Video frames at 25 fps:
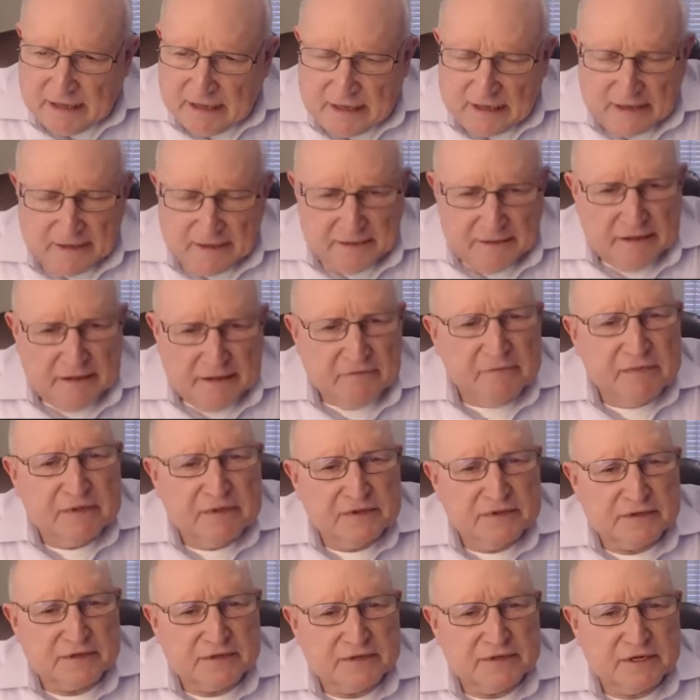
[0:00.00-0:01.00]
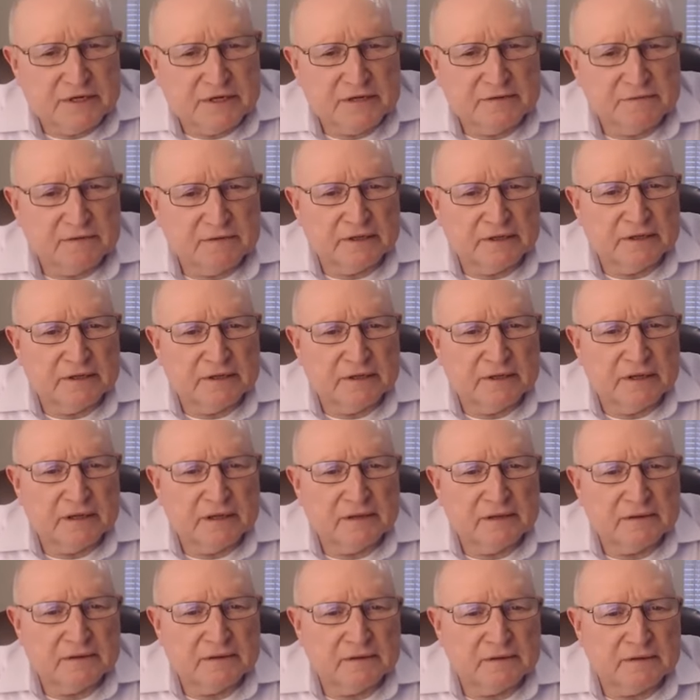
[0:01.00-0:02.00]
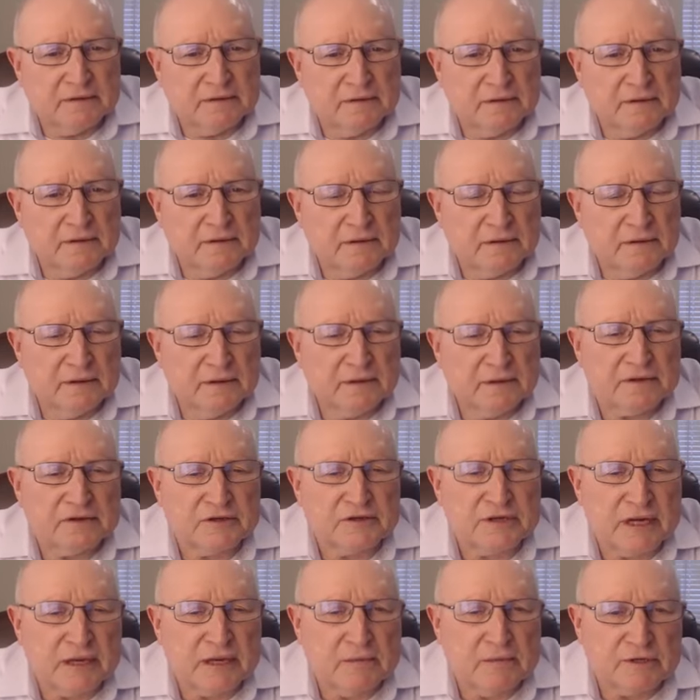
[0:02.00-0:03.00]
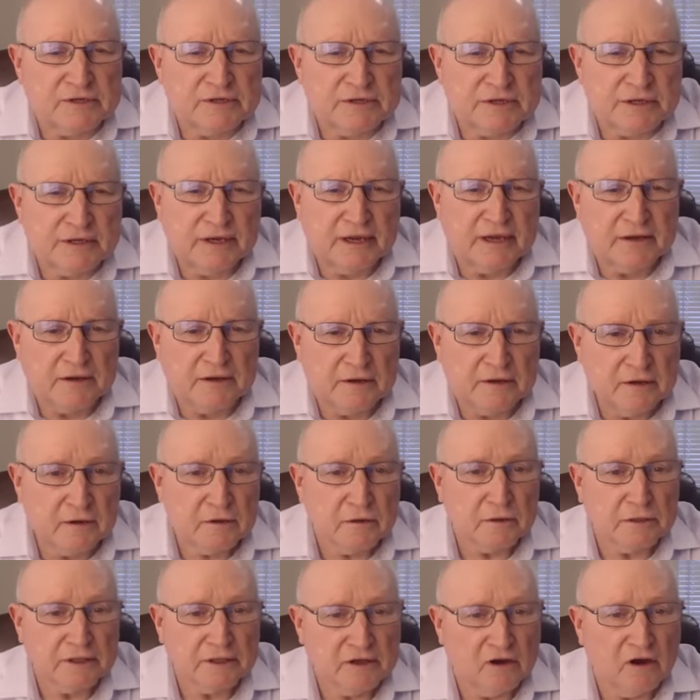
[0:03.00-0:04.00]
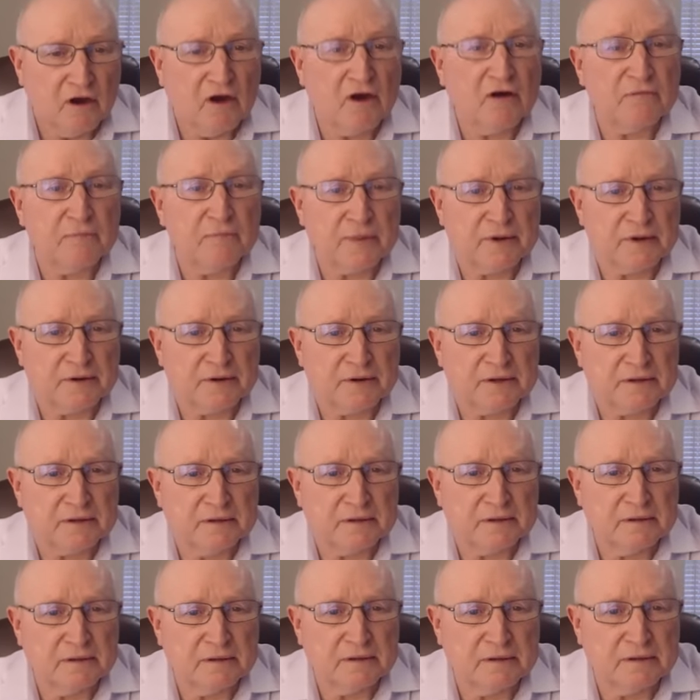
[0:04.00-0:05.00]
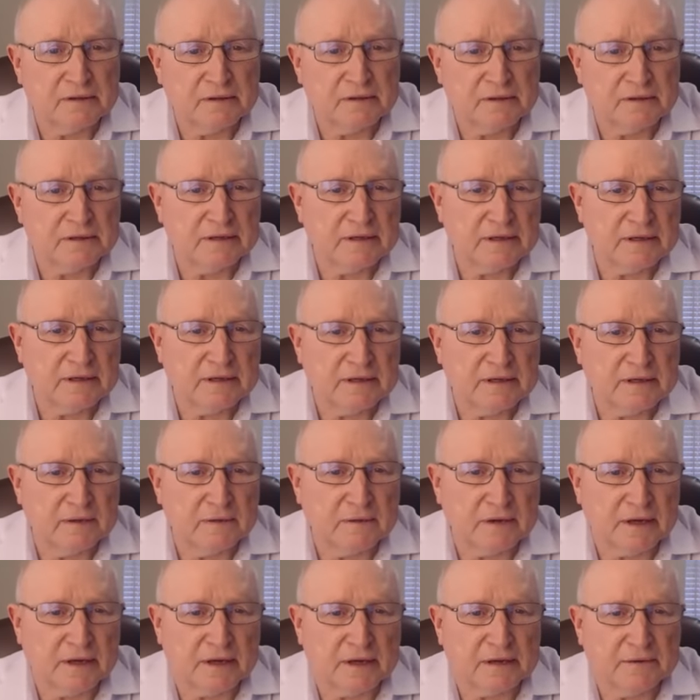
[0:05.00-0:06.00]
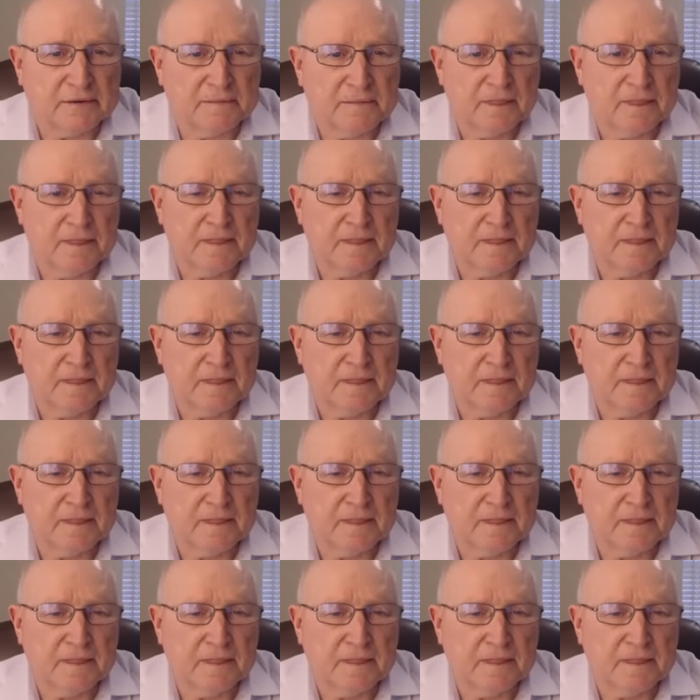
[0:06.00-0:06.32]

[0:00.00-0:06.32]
and they have been successfully in establishing a cooling off period. Okay,